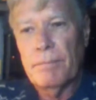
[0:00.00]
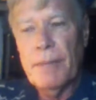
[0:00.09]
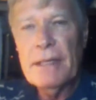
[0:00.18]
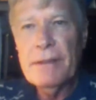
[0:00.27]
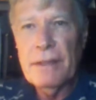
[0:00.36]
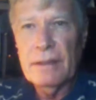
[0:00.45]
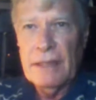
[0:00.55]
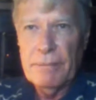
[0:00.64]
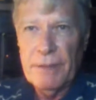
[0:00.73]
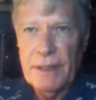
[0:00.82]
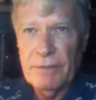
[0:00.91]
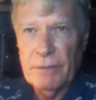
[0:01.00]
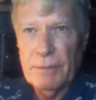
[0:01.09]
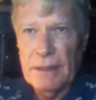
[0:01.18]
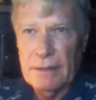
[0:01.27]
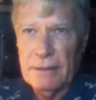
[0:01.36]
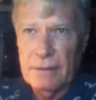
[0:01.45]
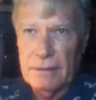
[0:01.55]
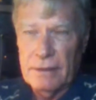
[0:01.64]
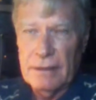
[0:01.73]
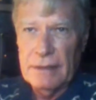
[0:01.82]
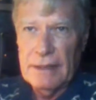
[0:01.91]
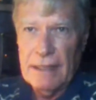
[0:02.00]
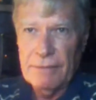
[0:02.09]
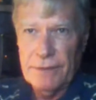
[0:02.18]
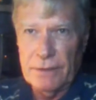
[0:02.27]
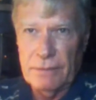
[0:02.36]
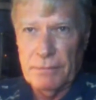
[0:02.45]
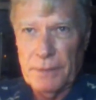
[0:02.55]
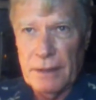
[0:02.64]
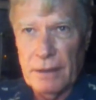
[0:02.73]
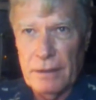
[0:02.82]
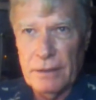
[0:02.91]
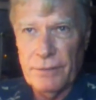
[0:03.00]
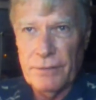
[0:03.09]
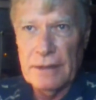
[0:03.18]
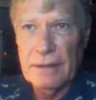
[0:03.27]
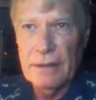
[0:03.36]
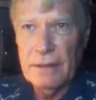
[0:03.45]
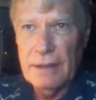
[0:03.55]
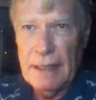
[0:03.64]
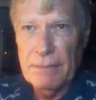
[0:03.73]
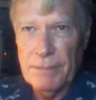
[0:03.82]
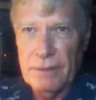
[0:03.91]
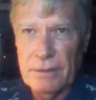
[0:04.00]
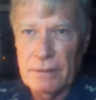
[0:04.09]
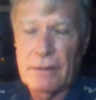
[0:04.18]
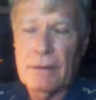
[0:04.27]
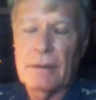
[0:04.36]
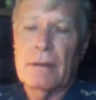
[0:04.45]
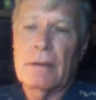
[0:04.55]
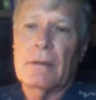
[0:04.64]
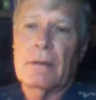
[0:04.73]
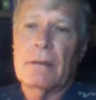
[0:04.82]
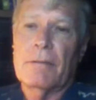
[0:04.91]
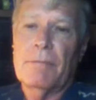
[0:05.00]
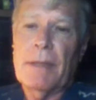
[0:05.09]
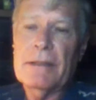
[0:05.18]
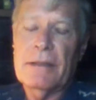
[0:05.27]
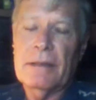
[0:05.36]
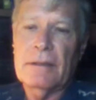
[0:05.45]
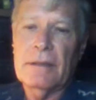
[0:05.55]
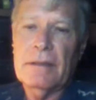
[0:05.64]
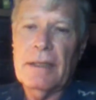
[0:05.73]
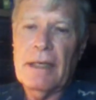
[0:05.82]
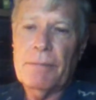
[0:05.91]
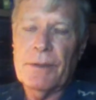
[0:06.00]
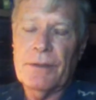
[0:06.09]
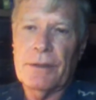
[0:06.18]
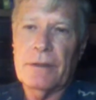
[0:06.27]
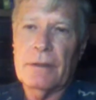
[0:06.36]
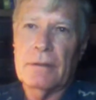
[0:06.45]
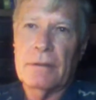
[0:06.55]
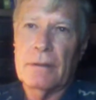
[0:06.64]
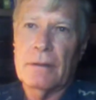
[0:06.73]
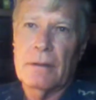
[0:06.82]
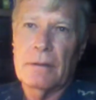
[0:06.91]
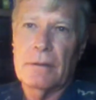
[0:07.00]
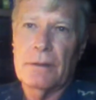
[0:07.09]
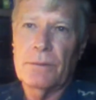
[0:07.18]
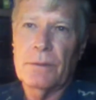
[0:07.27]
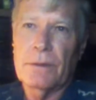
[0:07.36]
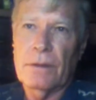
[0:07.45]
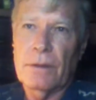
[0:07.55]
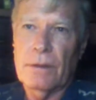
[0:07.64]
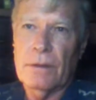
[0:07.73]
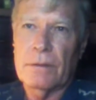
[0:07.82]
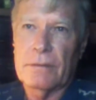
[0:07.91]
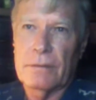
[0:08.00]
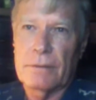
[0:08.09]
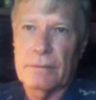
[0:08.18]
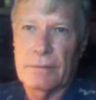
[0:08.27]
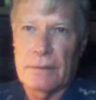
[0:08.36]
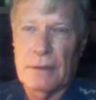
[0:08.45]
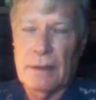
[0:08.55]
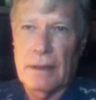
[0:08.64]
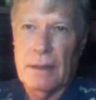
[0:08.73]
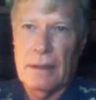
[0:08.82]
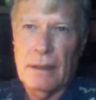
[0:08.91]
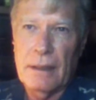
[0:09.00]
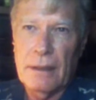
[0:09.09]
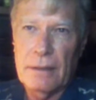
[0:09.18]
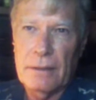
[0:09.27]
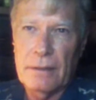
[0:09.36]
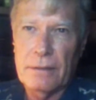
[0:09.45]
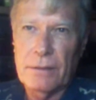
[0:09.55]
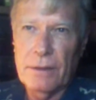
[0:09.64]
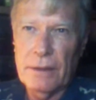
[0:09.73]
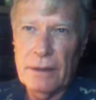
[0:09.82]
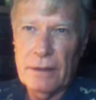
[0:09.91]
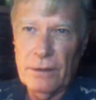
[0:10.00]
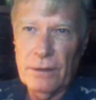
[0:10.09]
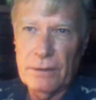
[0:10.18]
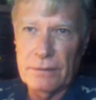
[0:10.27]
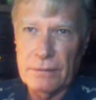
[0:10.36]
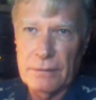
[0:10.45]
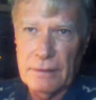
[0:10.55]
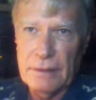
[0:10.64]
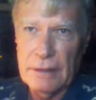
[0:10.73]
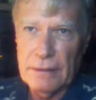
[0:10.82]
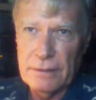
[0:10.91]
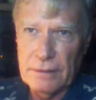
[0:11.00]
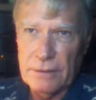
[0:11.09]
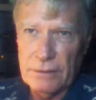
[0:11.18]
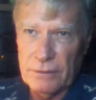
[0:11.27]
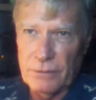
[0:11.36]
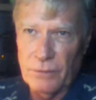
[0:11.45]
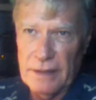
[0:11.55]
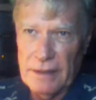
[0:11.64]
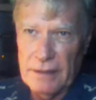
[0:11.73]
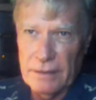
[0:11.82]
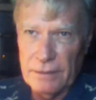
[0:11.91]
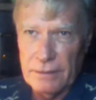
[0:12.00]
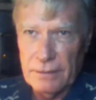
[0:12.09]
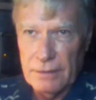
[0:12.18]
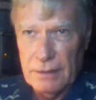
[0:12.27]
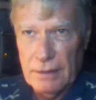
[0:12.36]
bad things happen to everybody, and they have to, because if they didn't happen, if bad things didn't happen to you, you wouldn't learn. And you're here to learn, and that's just the way it is.